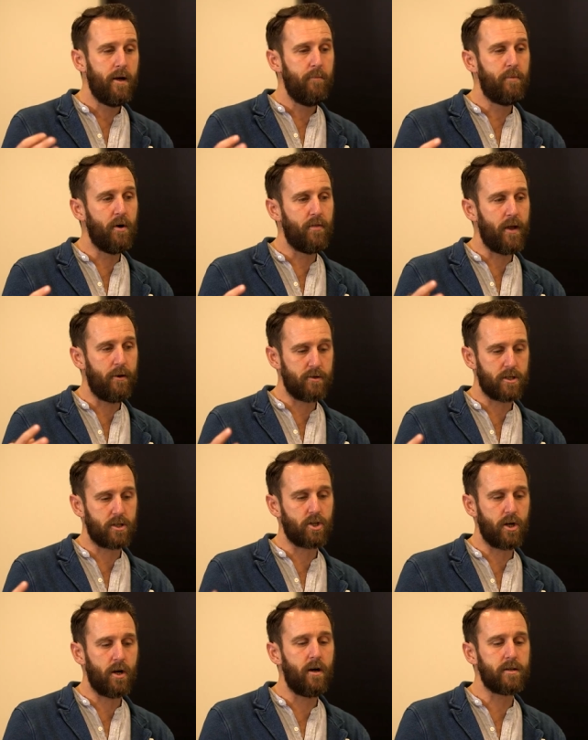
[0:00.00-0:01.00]
But there was a
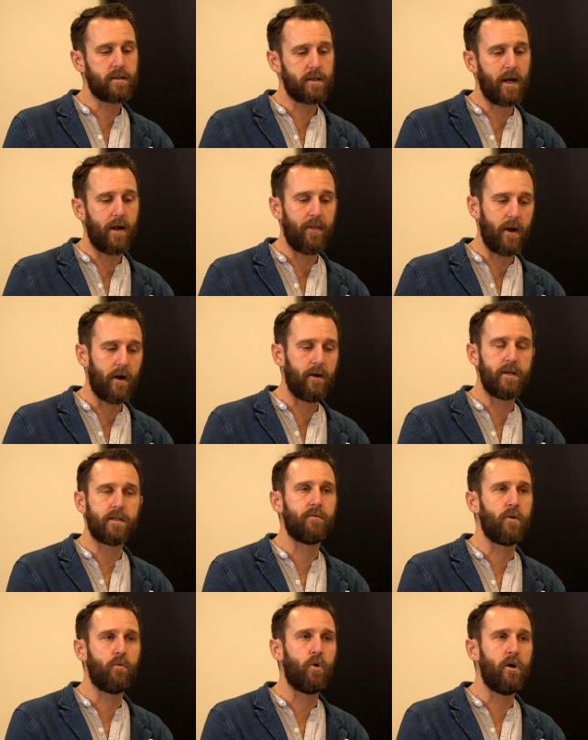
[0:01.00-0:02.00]
chance to get the eyes
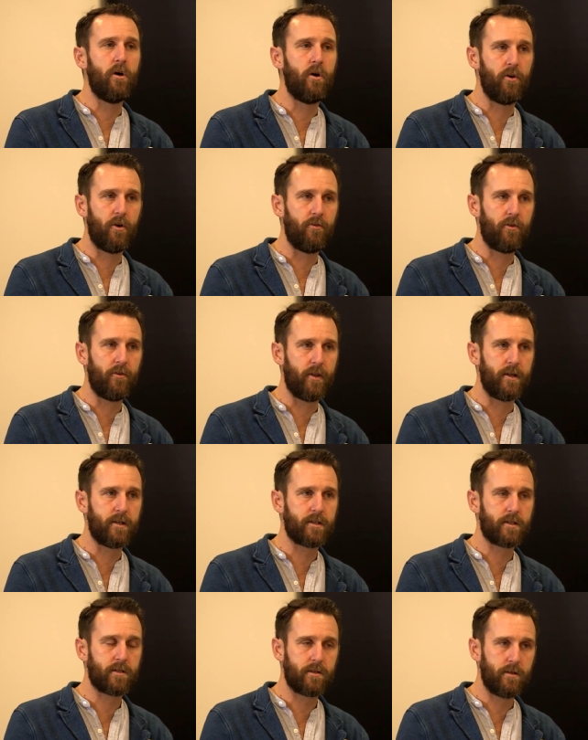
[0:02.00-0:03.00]
of the world onto
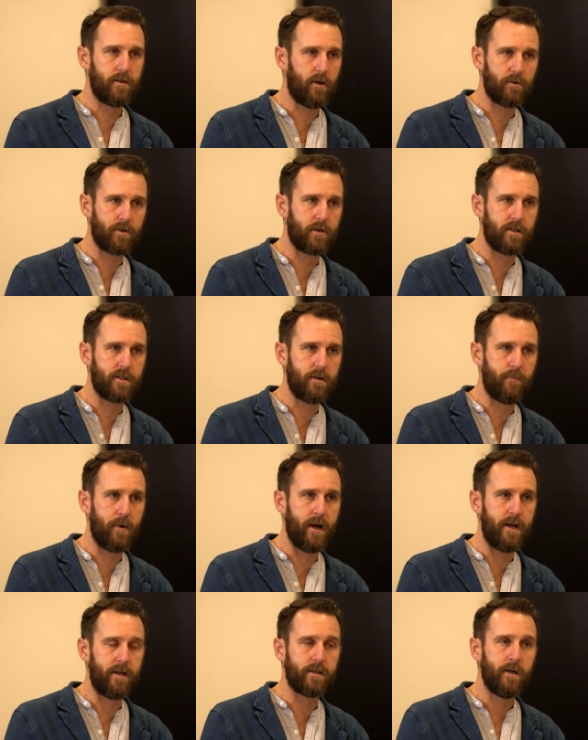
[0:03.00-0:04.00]
this, onto this
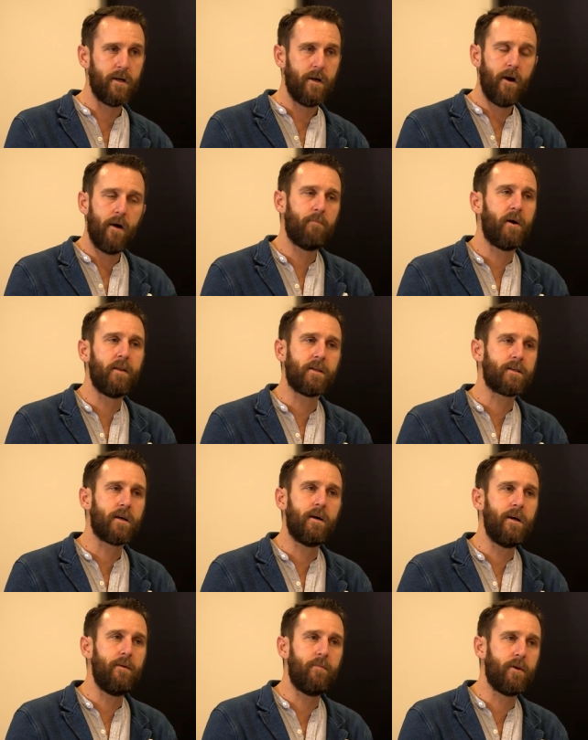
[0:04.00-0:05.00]
debate. And by the
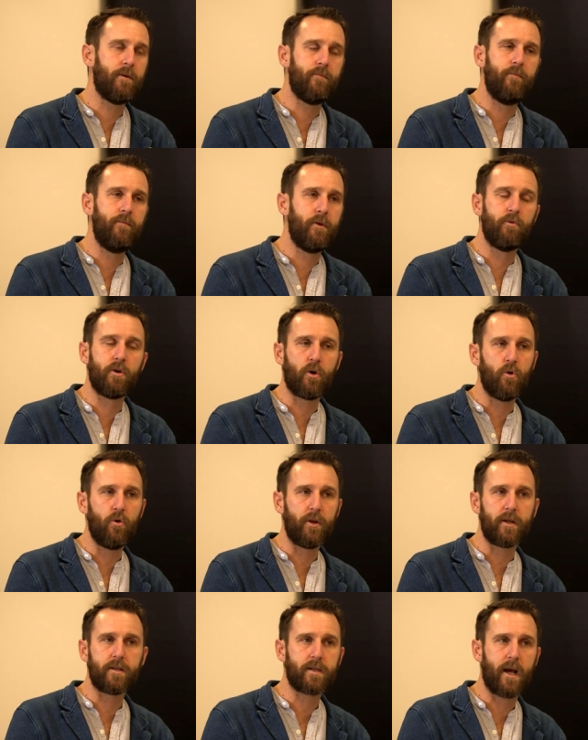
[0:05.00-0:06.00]
time the, the
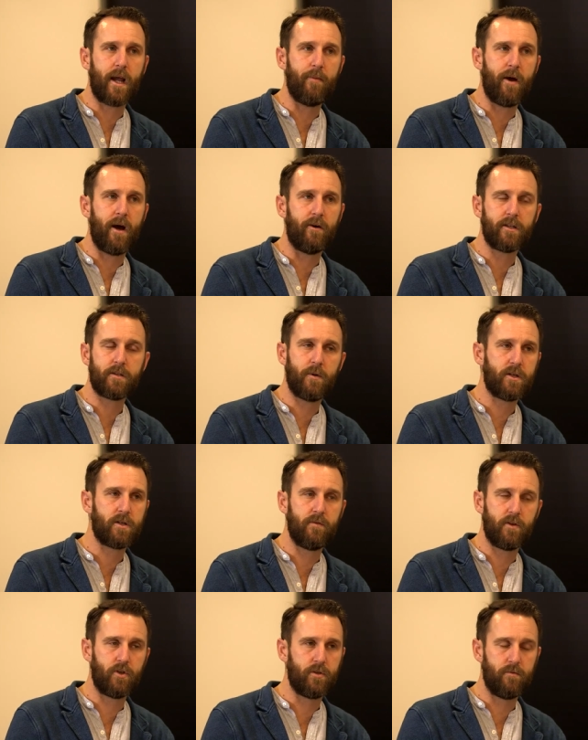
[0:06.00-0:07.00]
recordings came out,
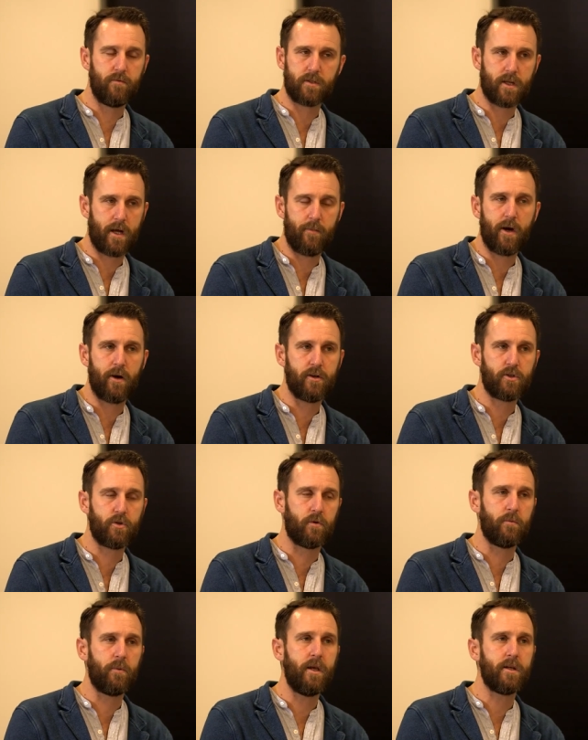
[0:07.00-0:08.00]
especially the Sam Harris,
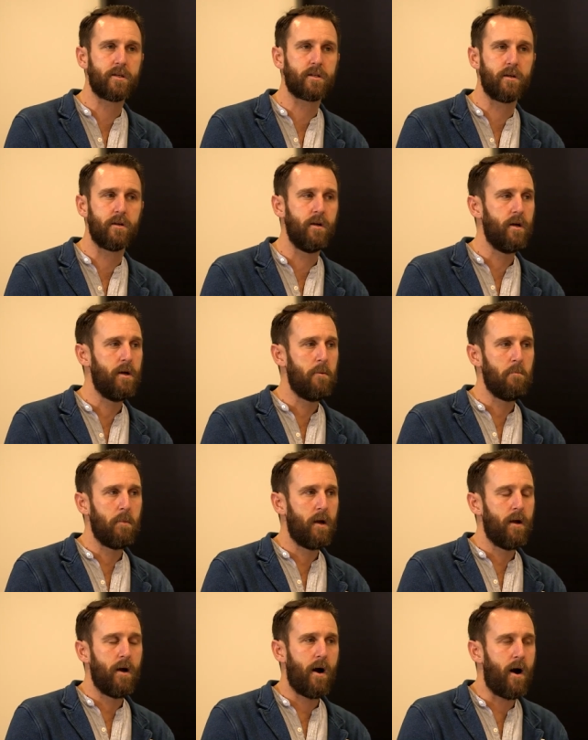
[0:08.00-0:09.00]
Jordan Peterson,
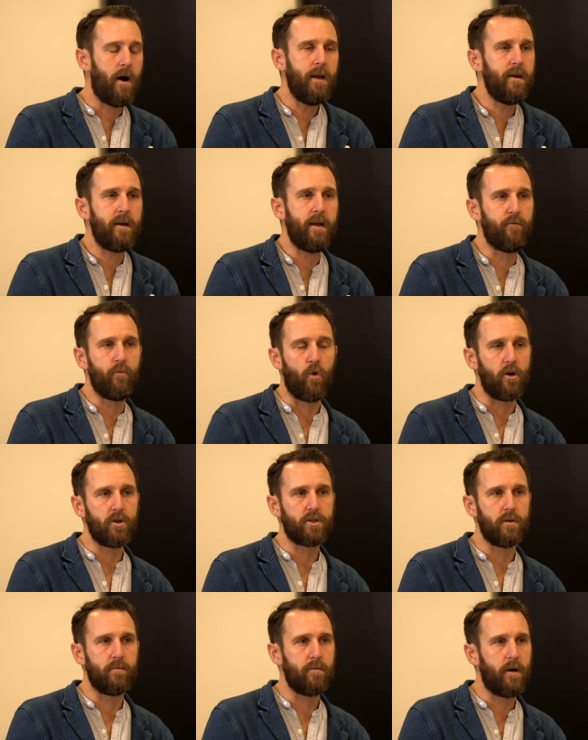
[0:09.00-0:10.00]
I didn't even
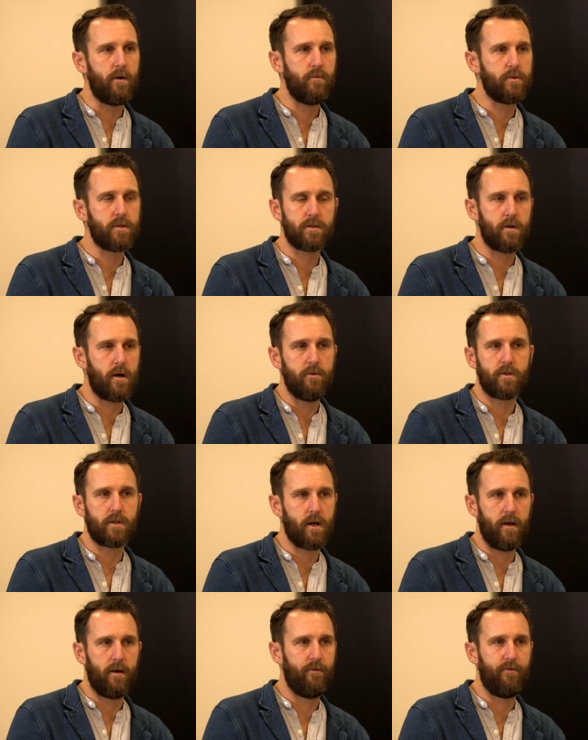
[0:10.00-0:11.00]
watch them. I was, I was
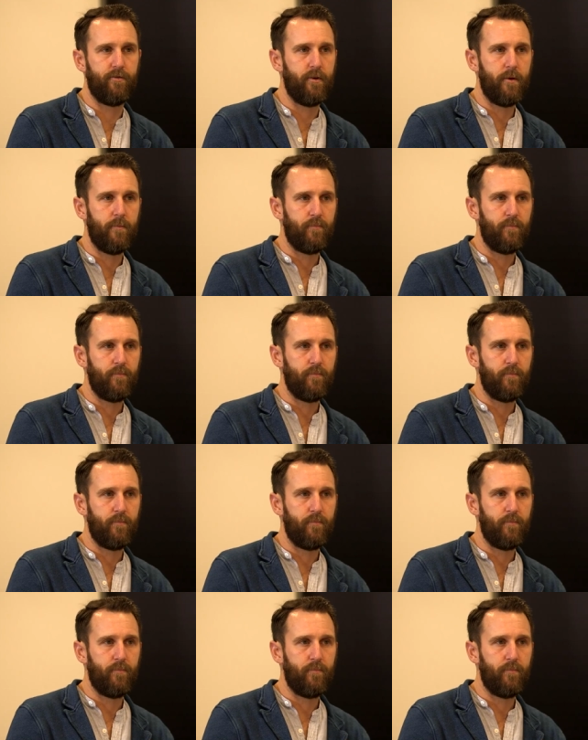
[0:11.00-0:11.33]
kind of,